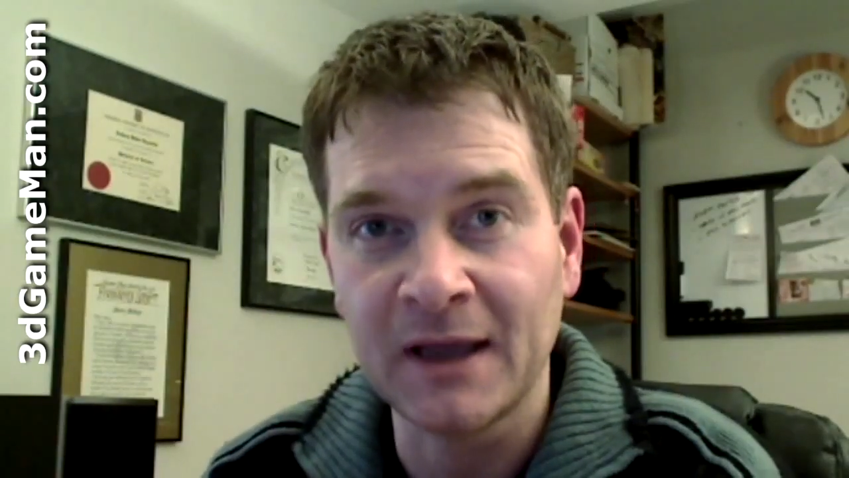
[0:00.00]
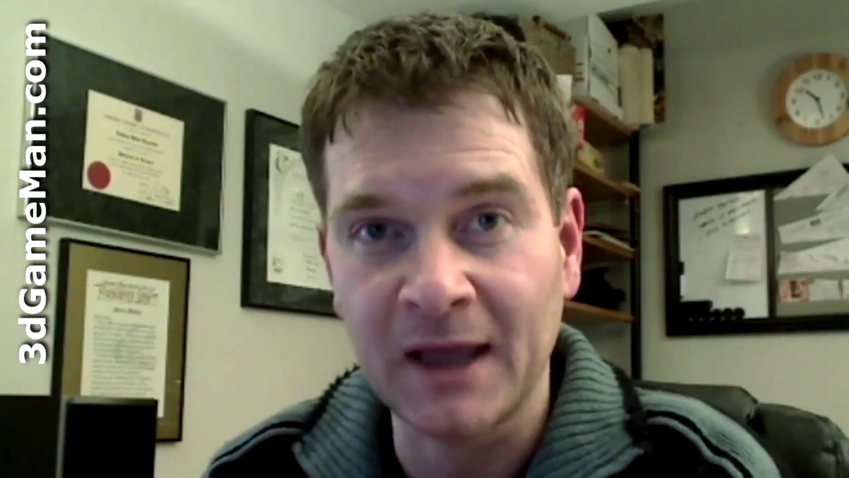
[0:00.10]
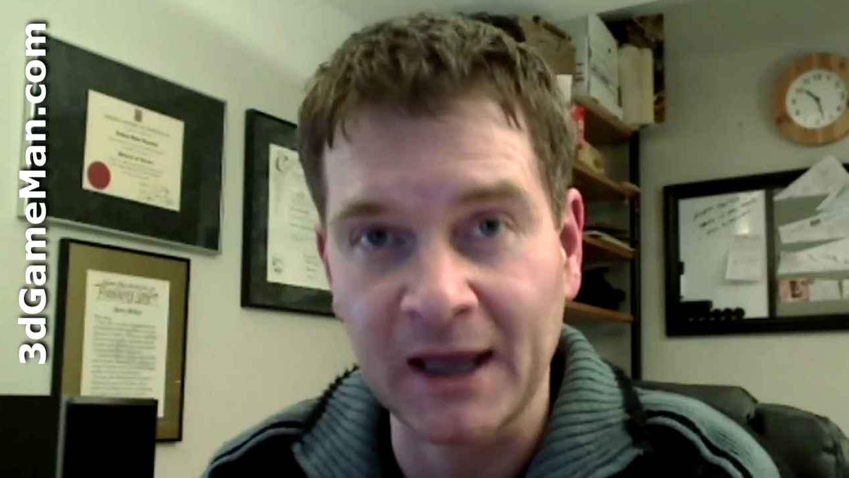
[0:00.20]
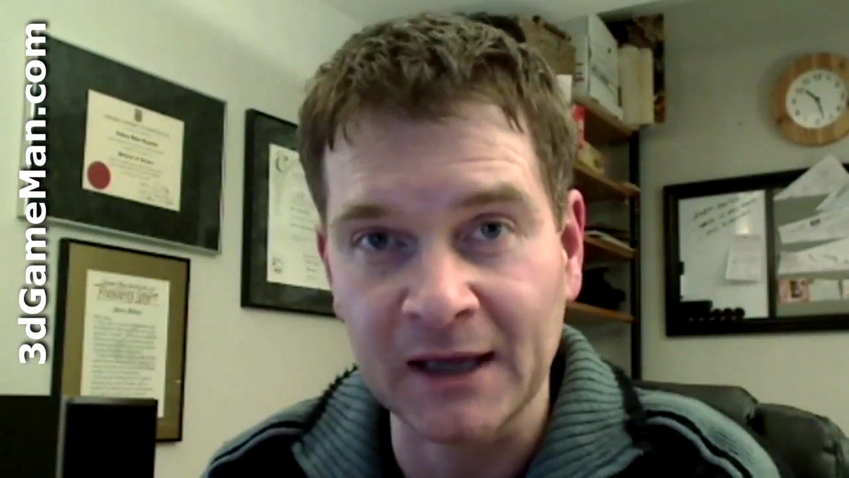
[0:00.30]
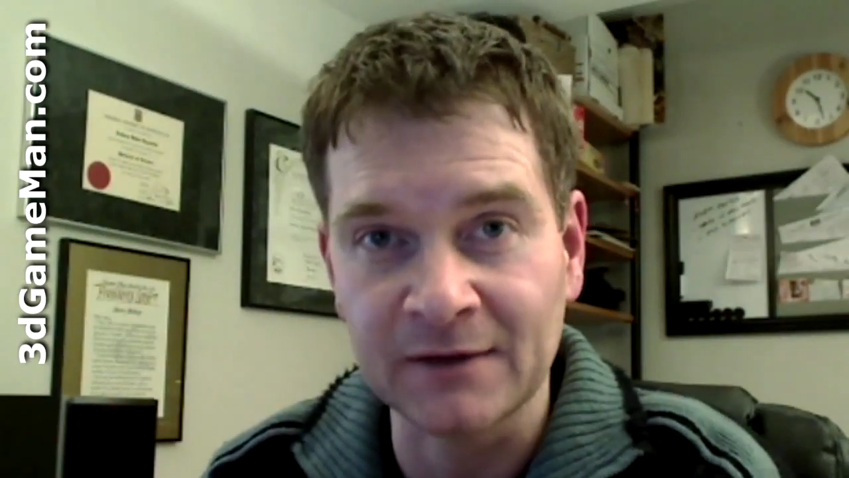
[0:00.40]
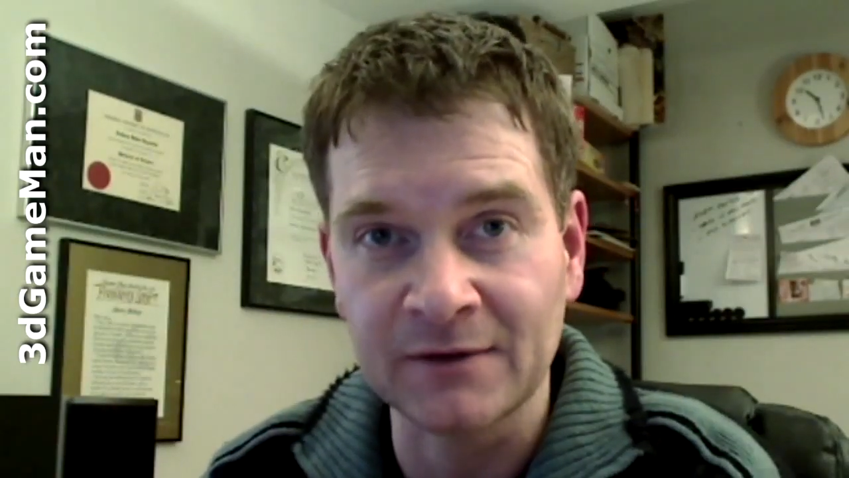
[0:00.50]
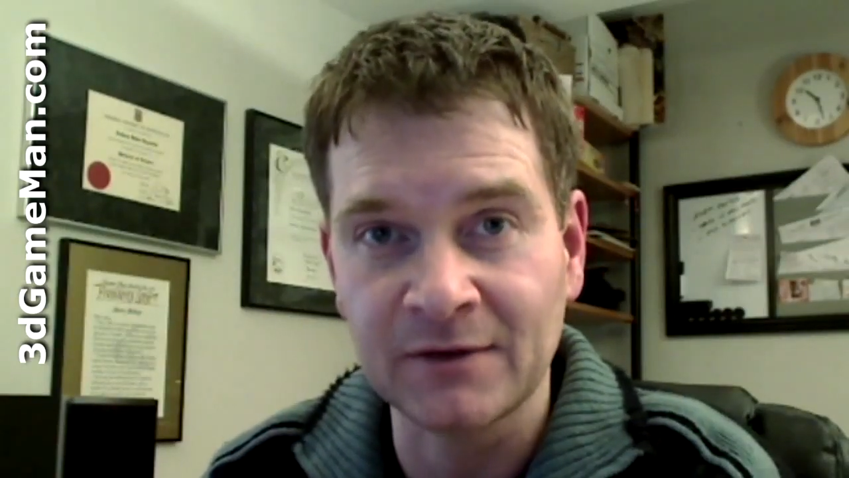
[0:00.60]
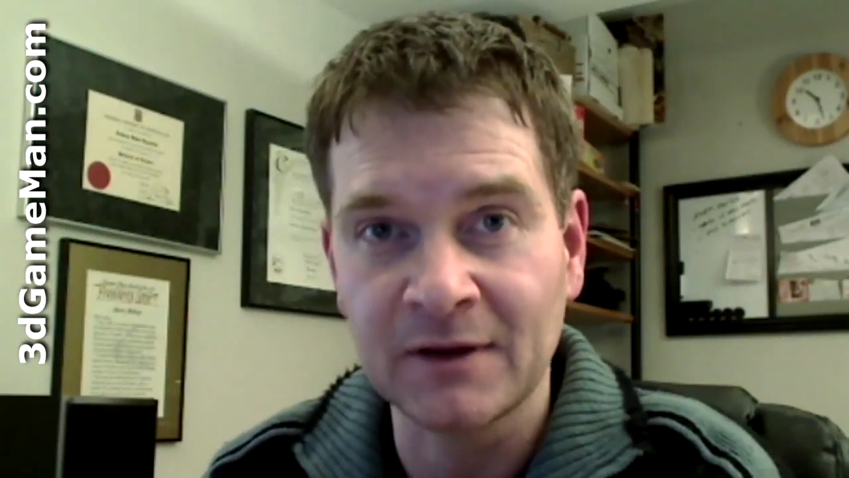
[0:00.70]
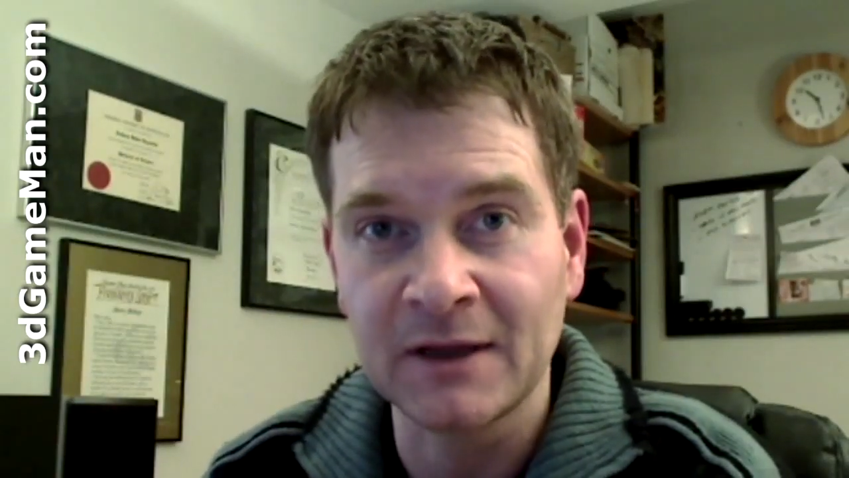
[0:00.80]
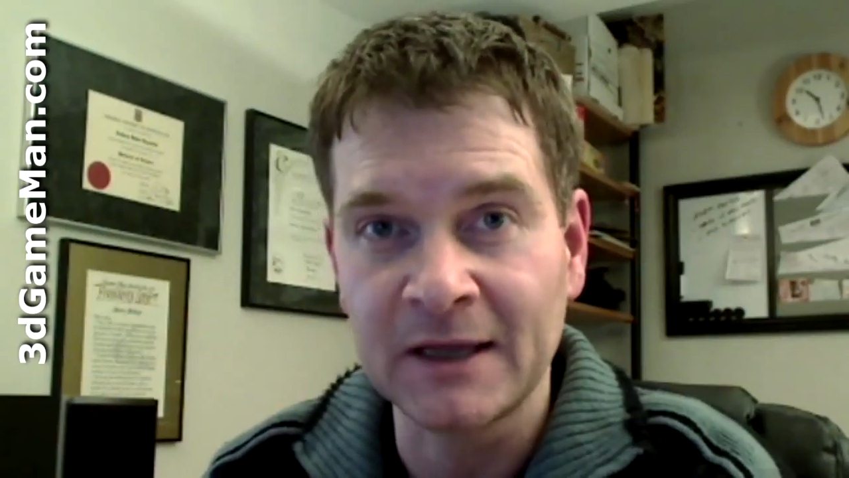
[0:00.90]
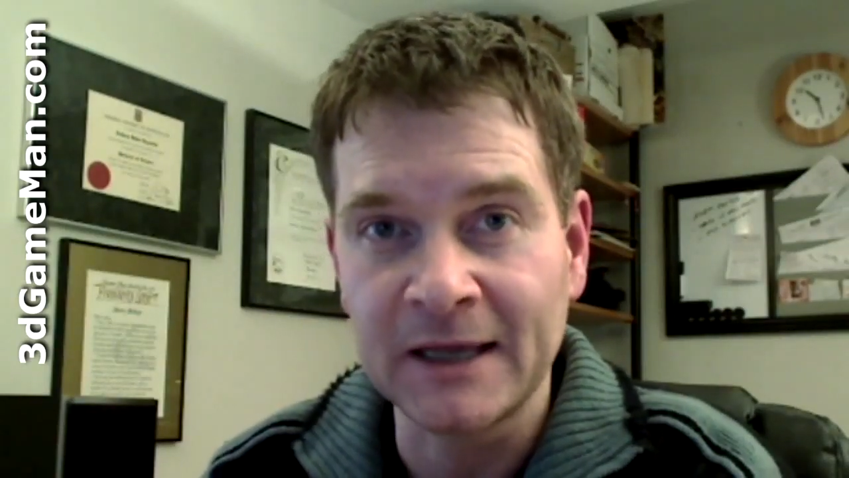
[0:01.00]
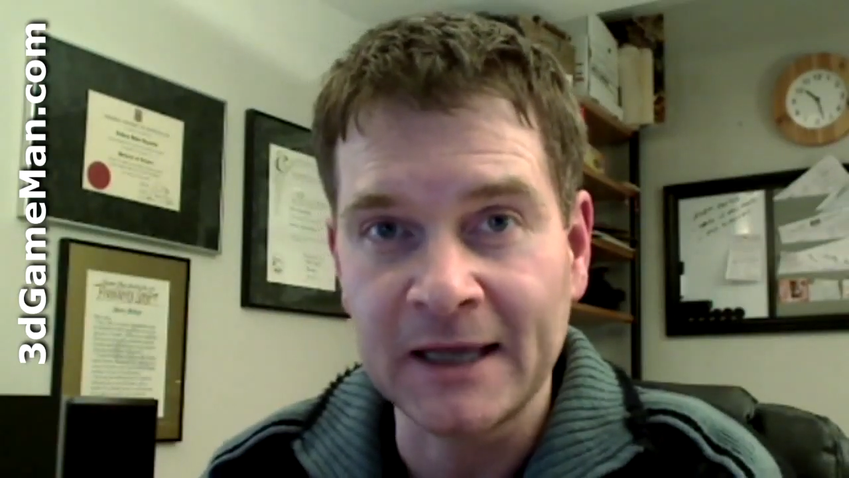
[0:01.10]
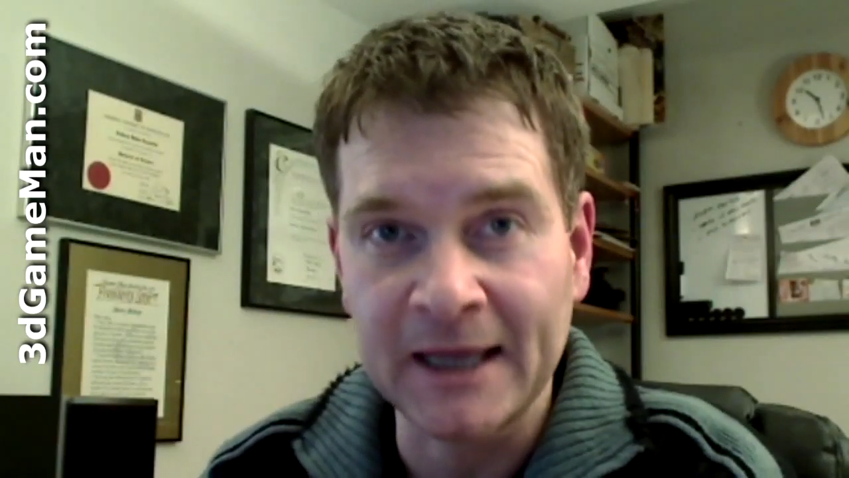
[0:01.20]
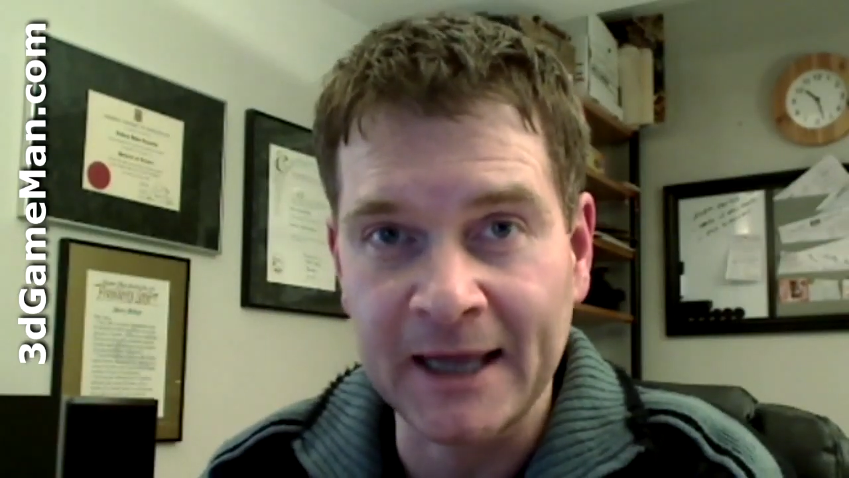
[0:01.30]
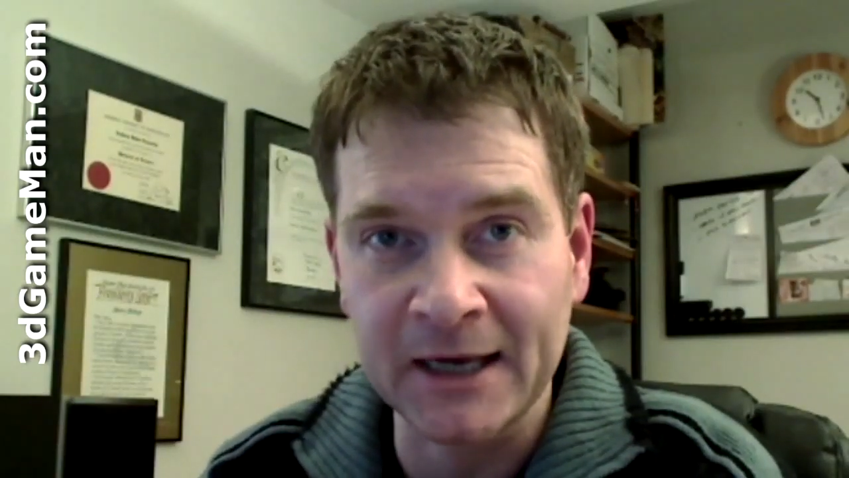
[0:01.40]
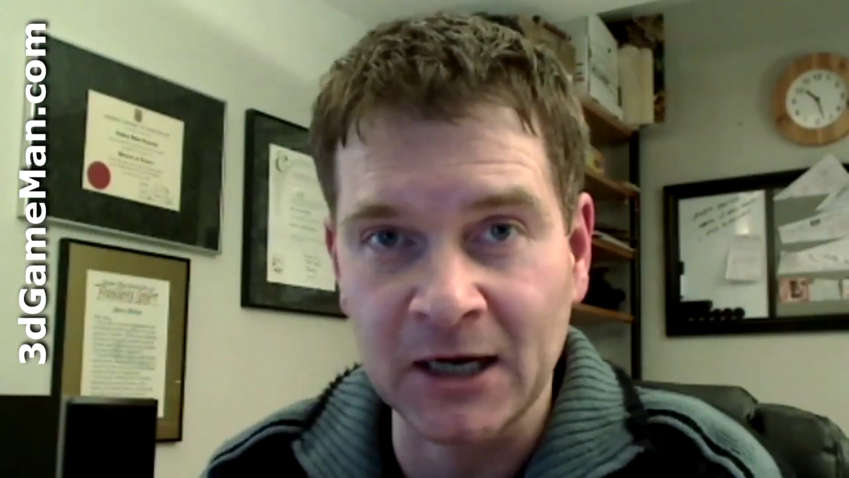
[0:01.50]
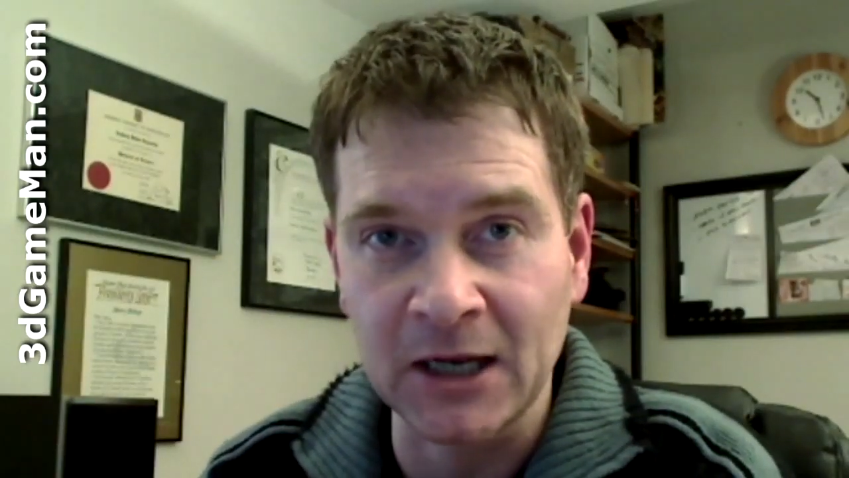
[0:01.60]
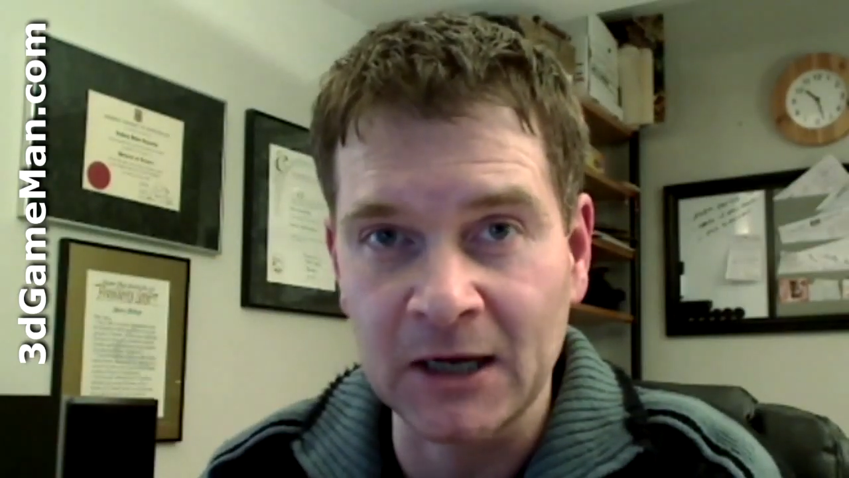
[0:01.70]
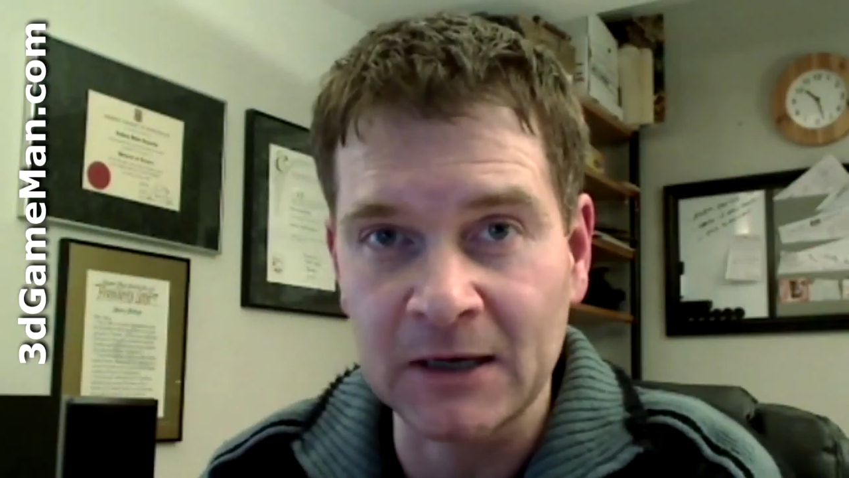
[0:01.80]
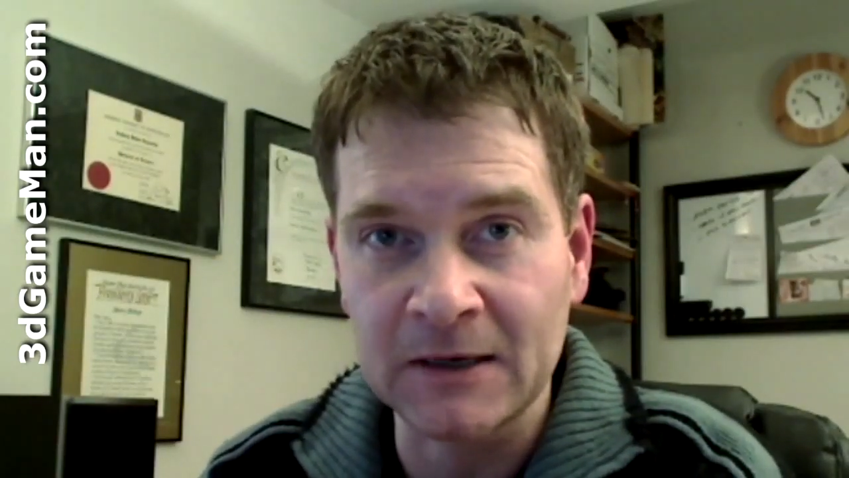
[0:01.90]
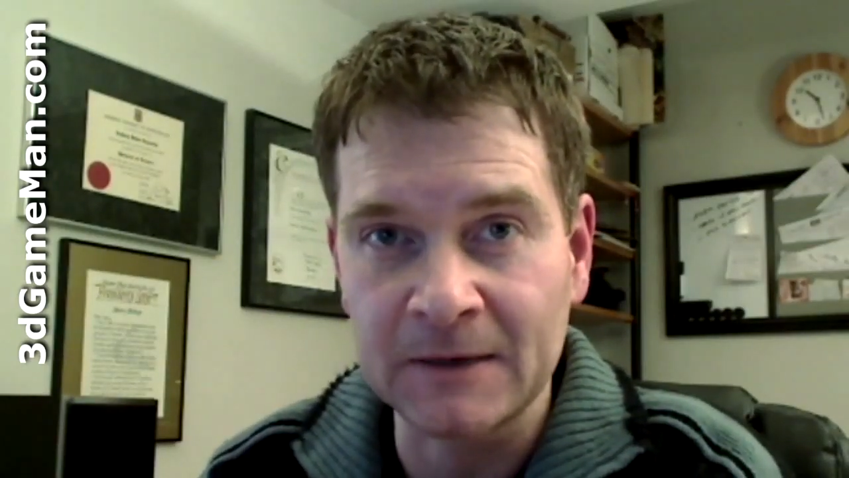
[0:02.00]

and analog.